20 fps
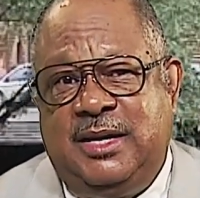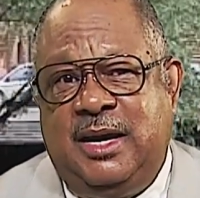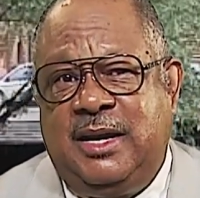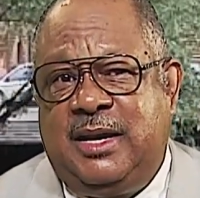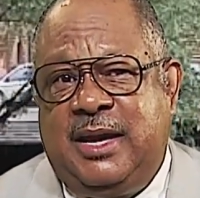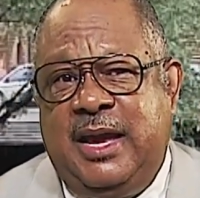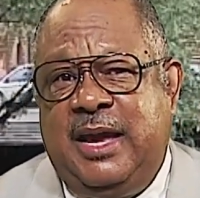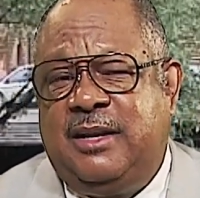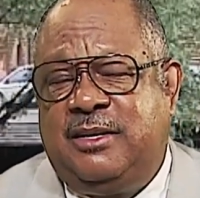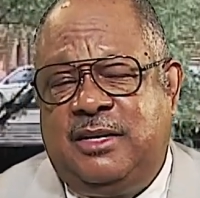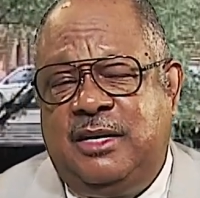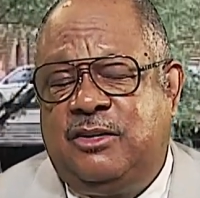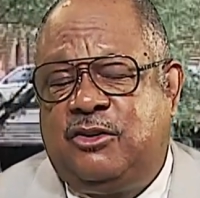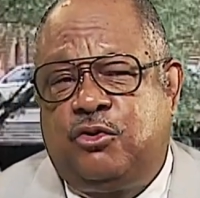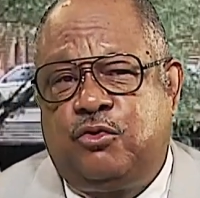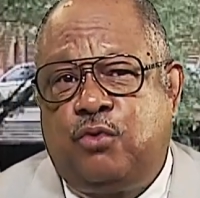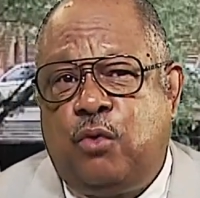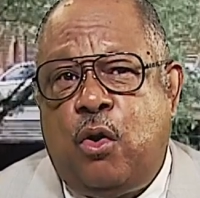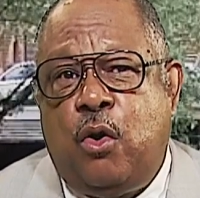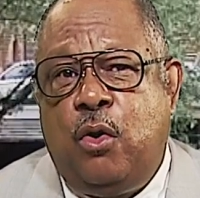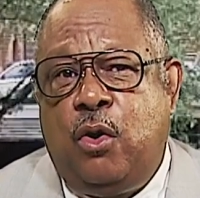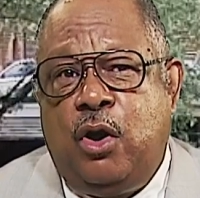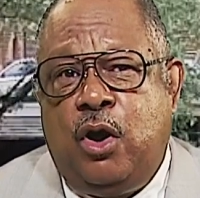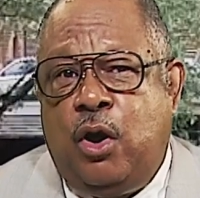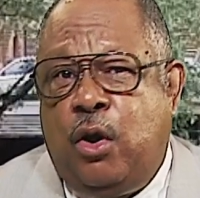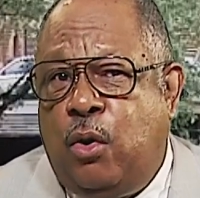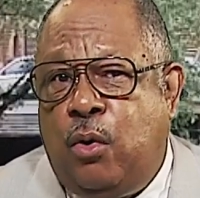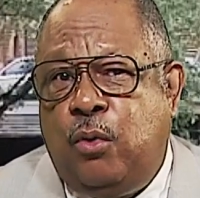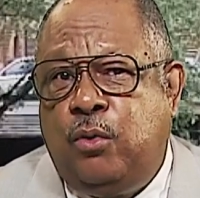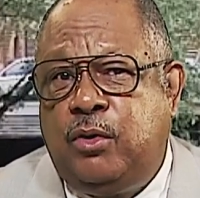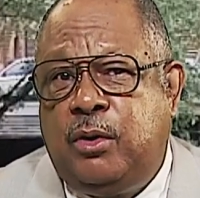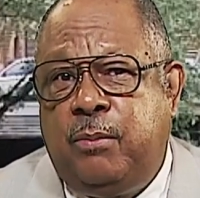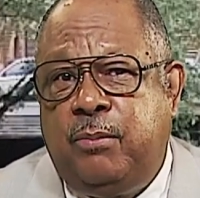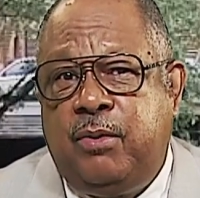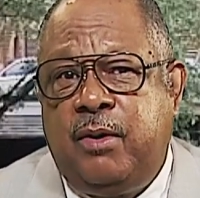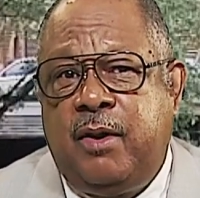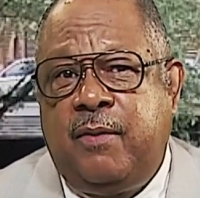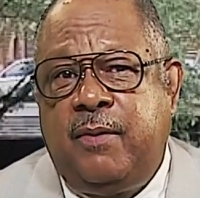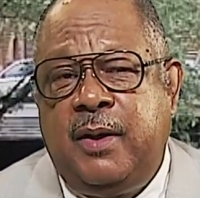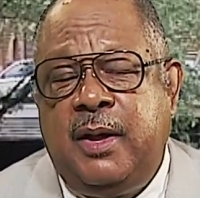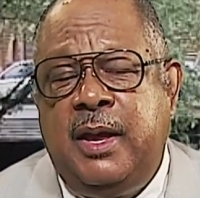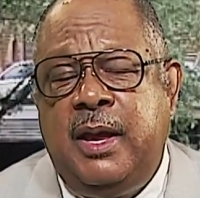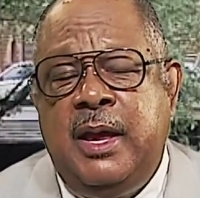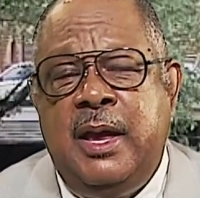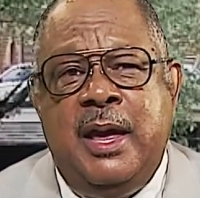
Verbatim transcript: against his stronger older brother